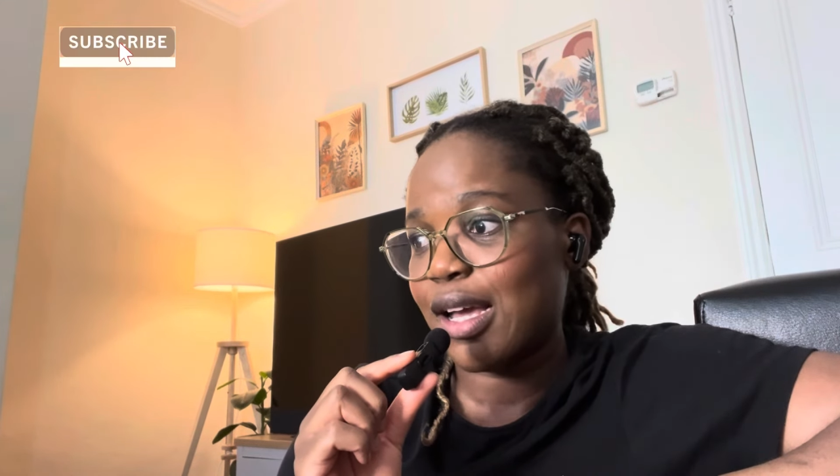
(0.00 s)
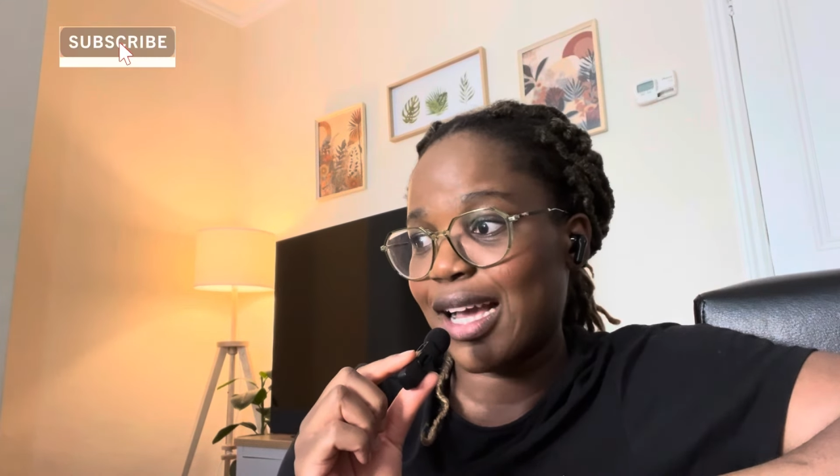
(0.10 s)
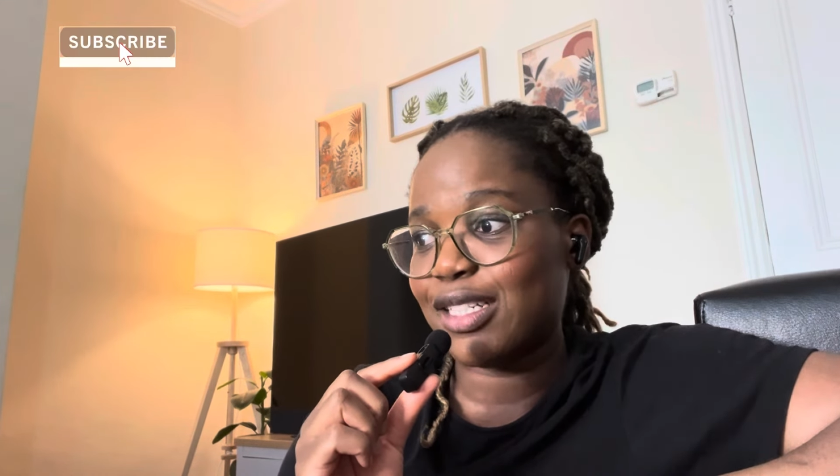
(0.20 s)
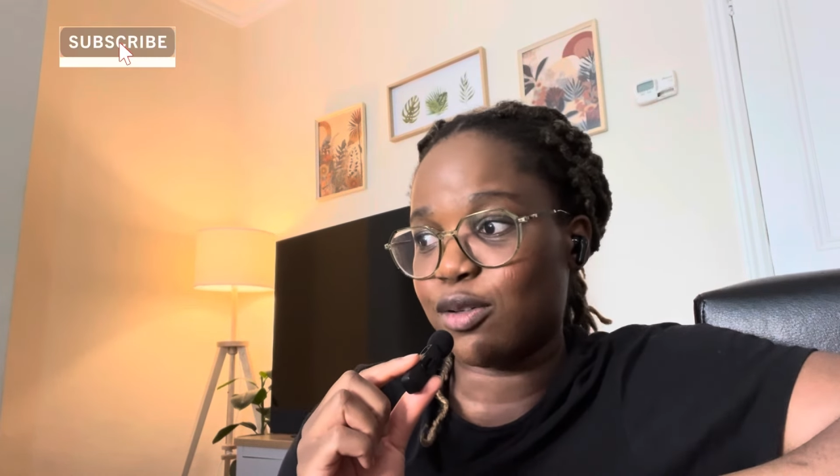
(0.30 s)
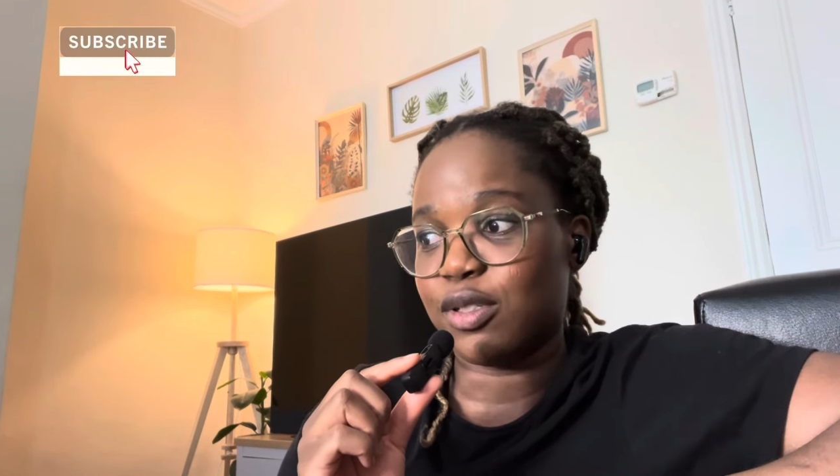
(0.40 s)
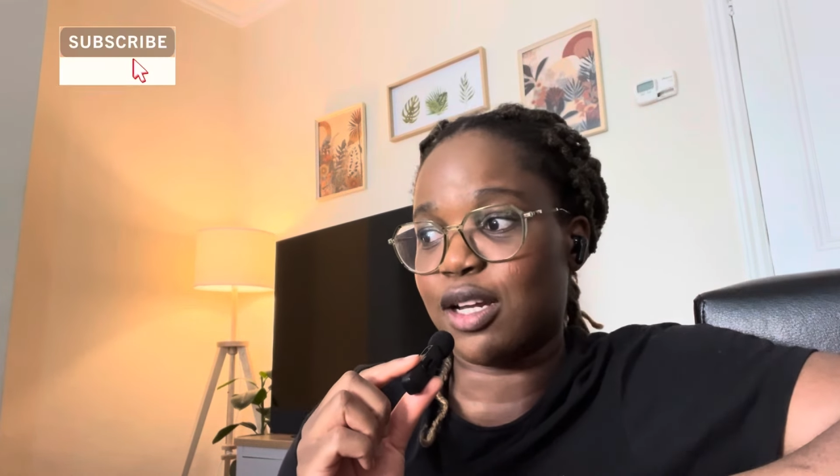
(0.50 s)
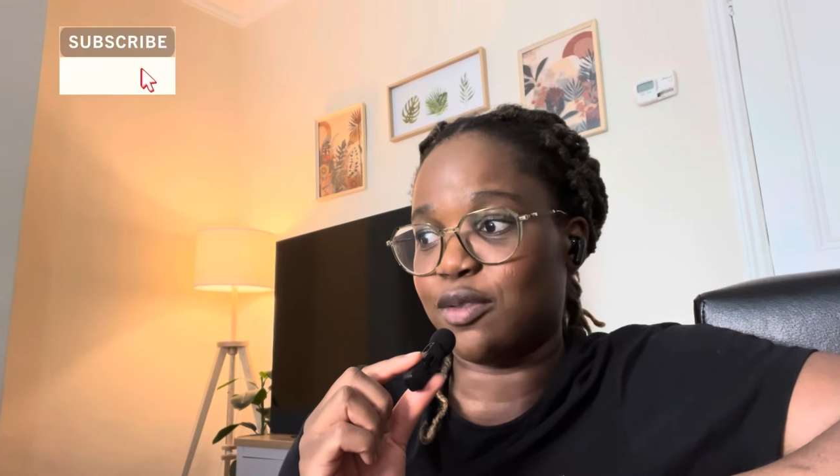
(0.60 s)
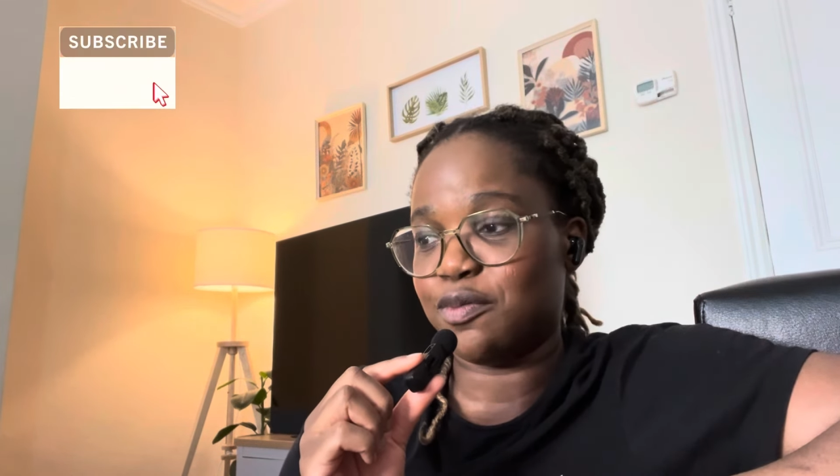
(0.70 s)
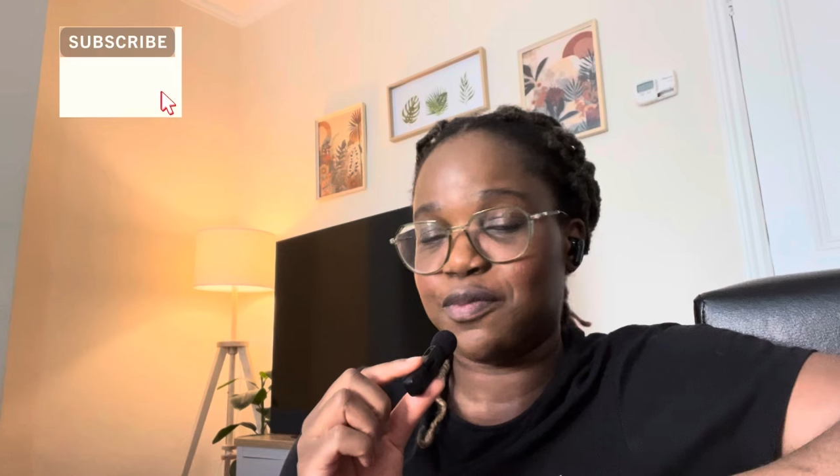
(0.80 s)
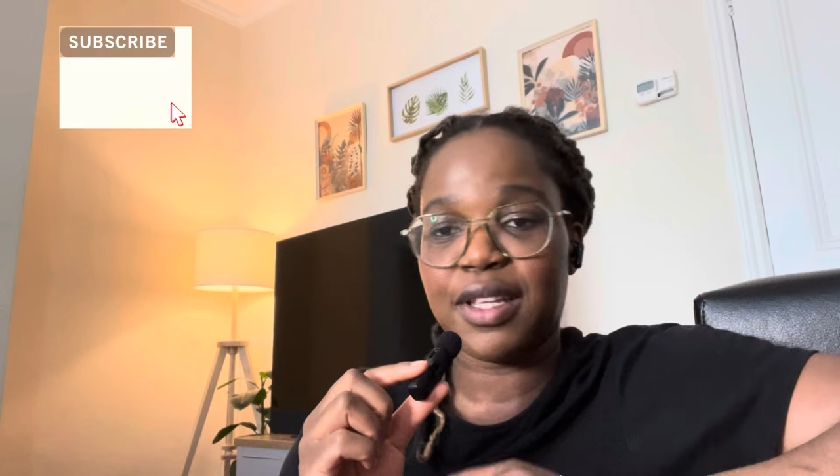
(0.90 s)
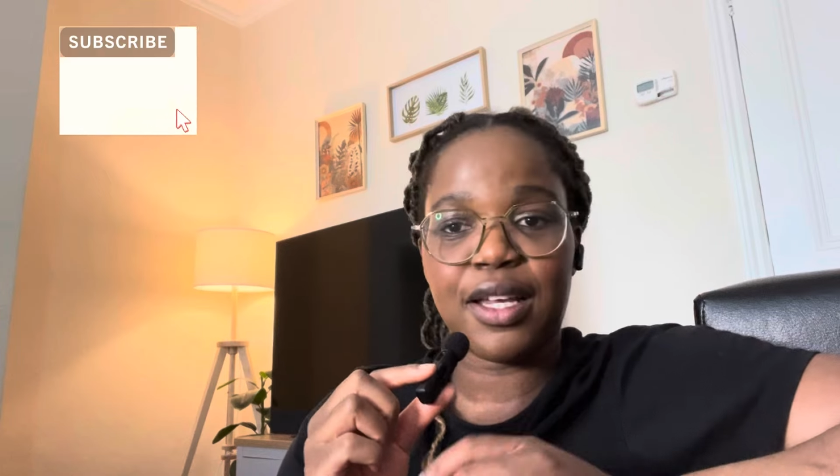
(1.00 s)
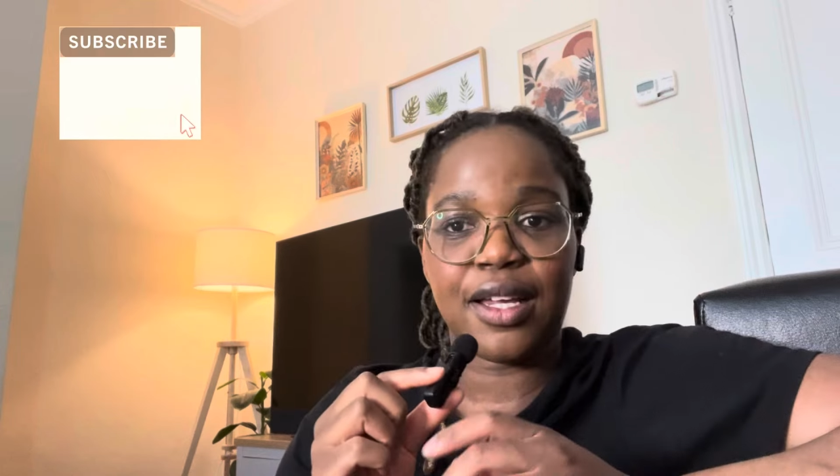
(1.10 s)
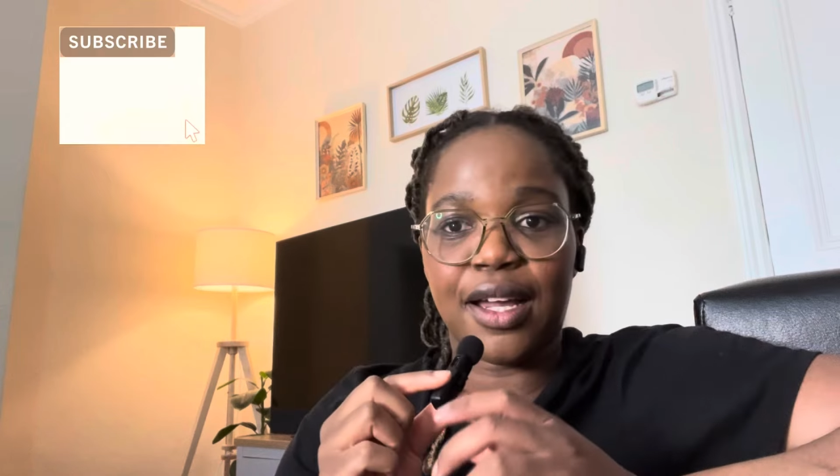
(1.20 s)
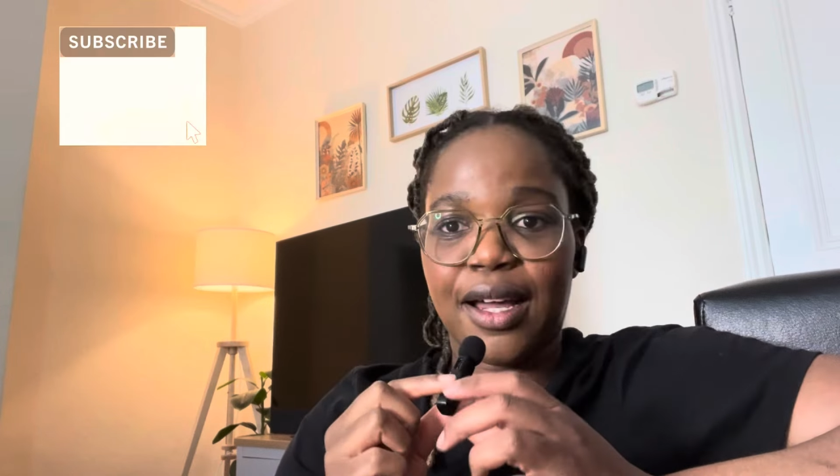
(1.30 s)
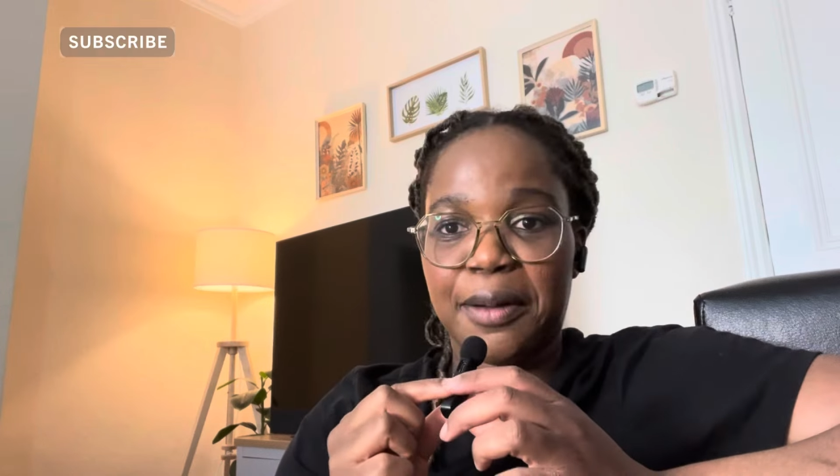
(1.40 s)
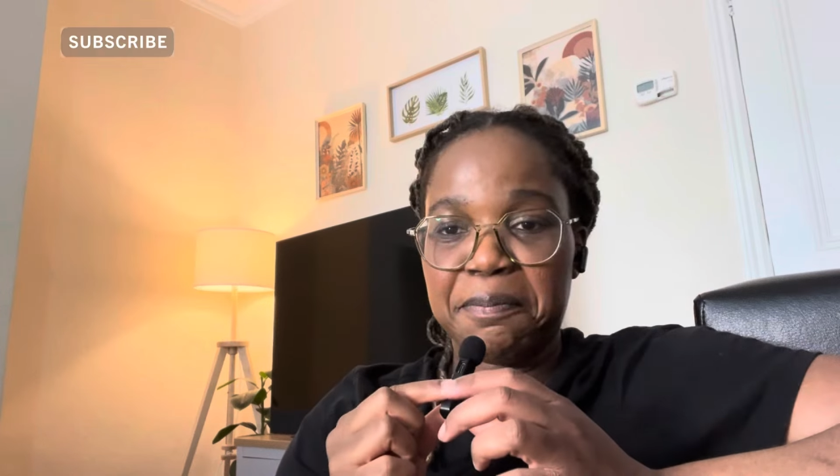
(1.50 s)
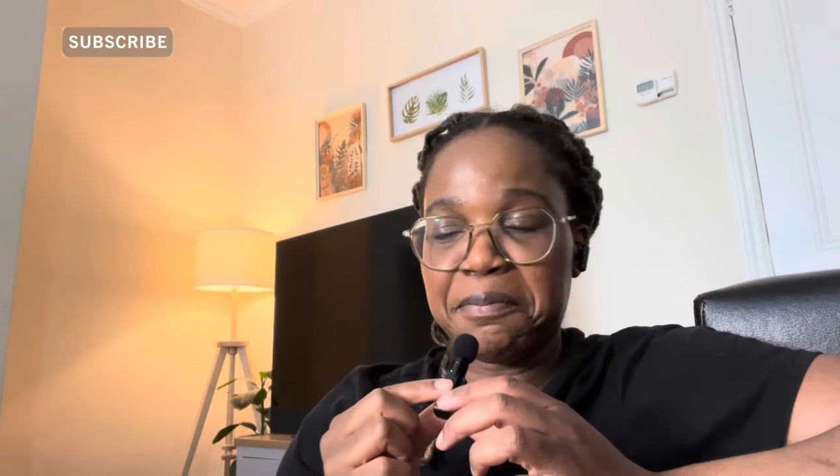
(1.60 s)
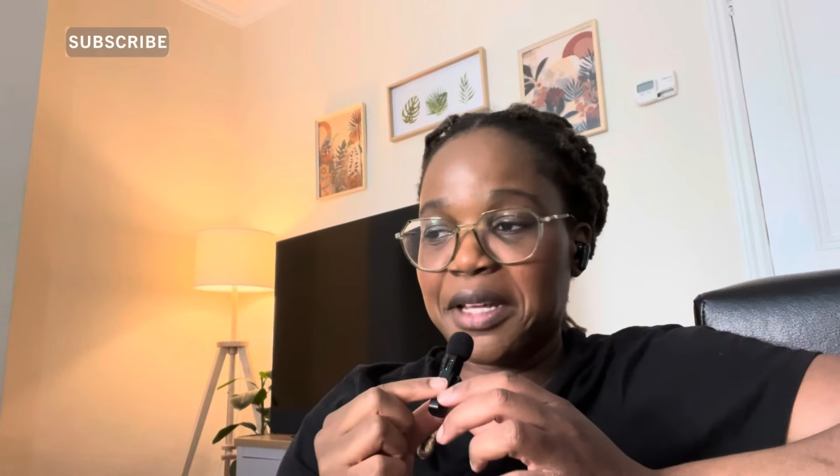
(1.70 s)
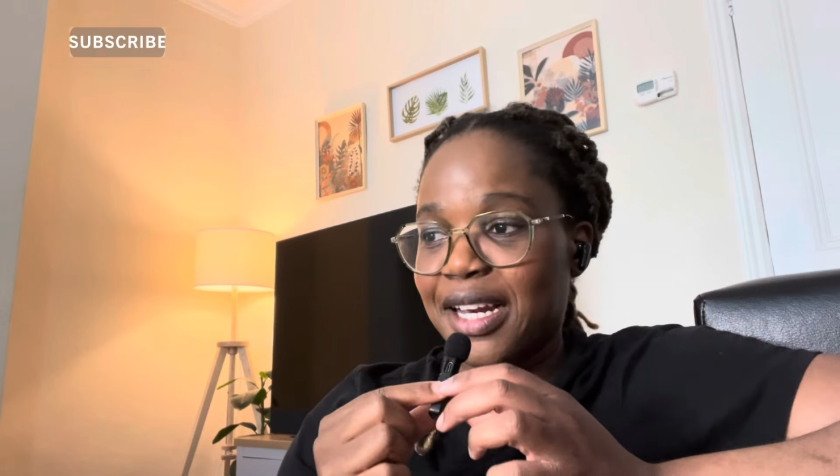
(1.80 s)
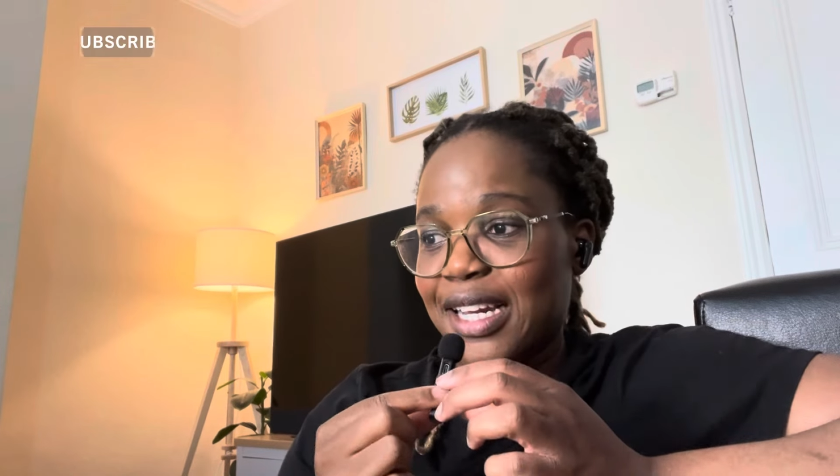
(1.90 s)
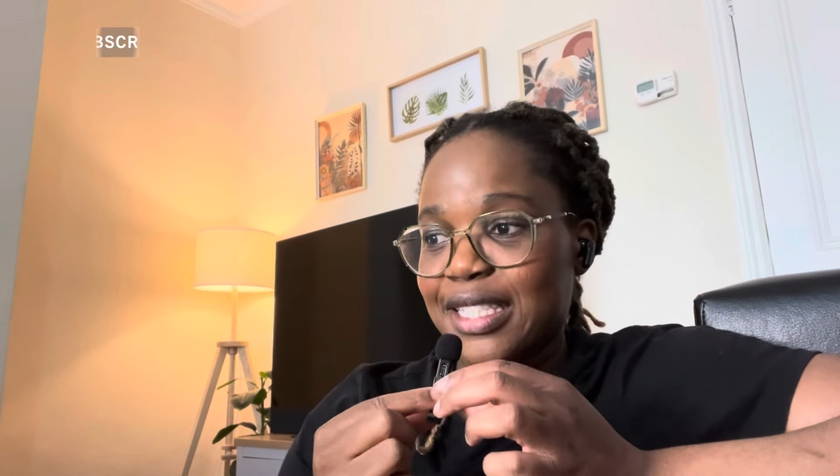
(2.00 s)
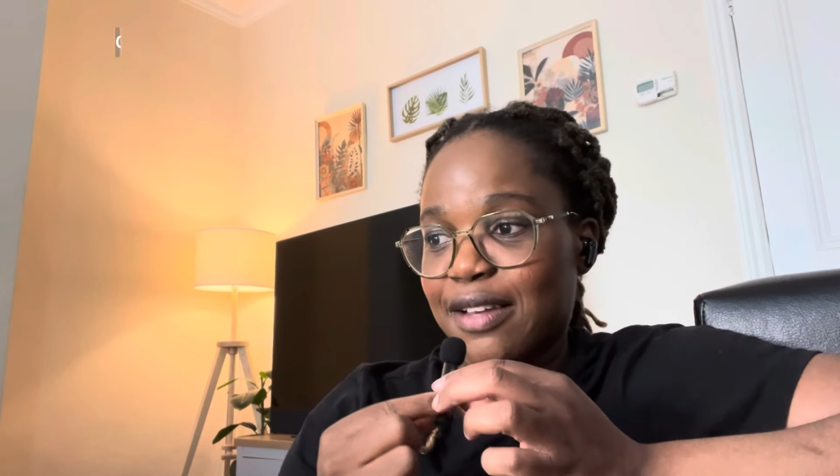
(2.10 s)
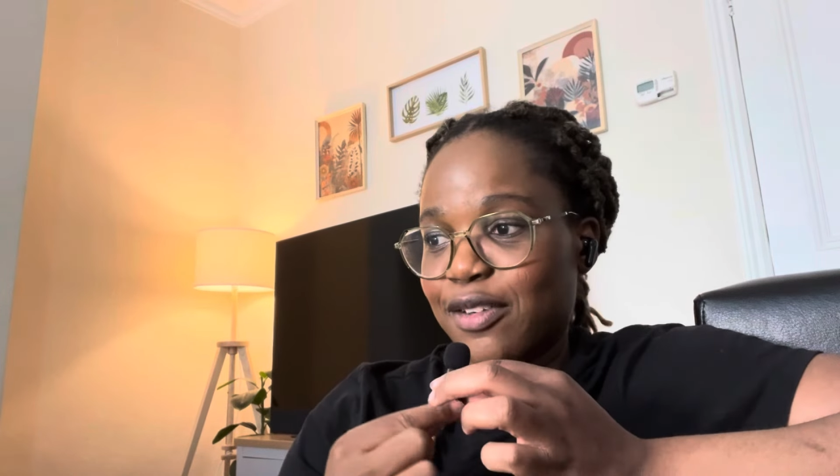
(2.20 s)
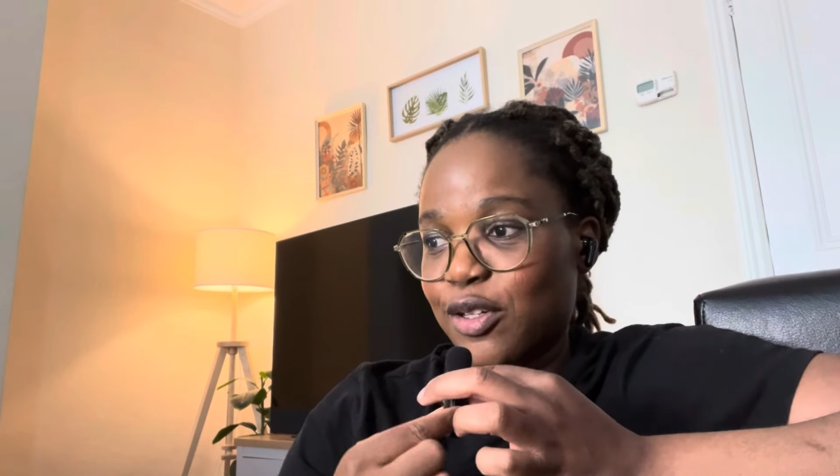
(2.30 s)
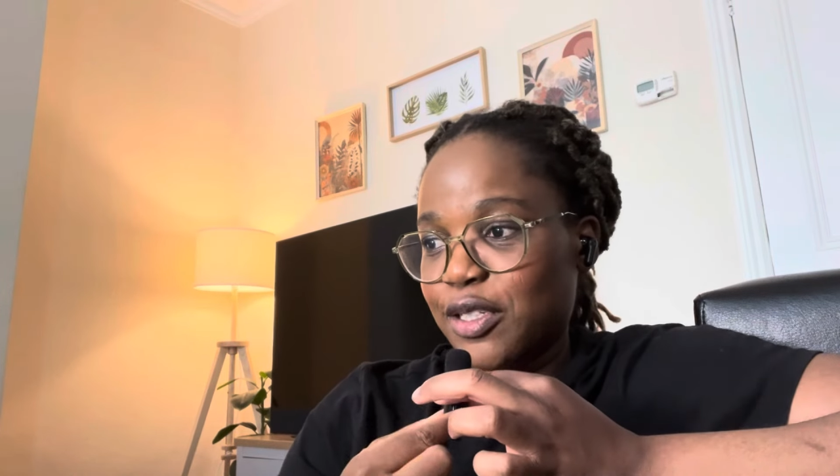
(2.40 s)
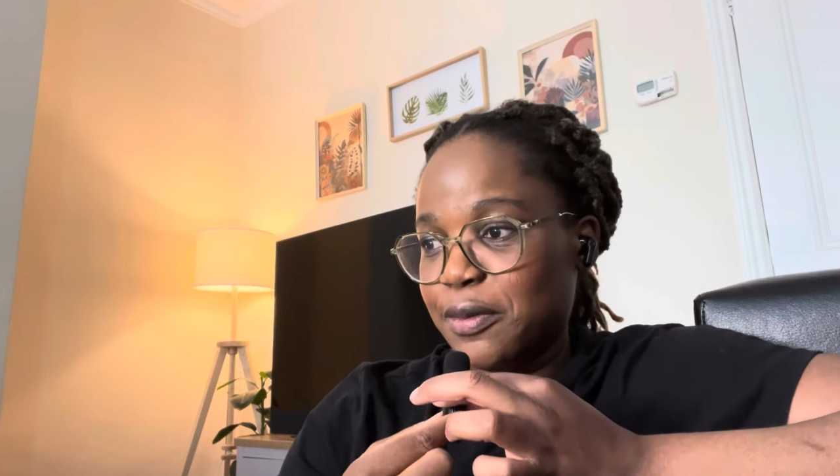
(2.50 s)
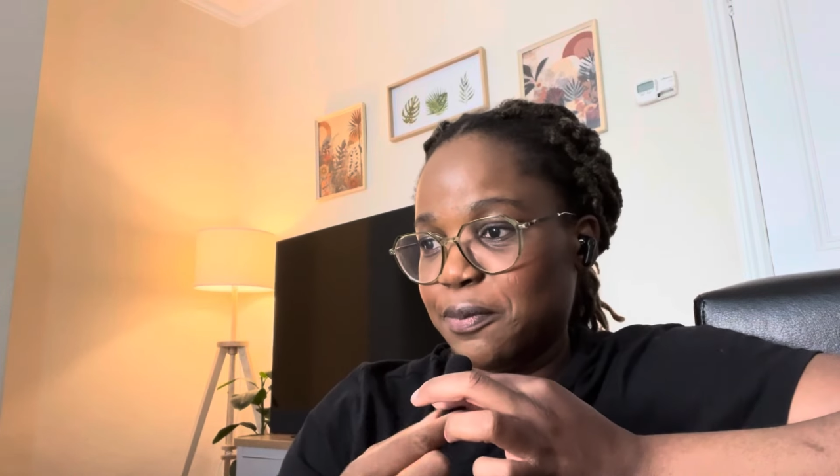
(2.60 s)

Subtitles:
I don't know. Let's have a look.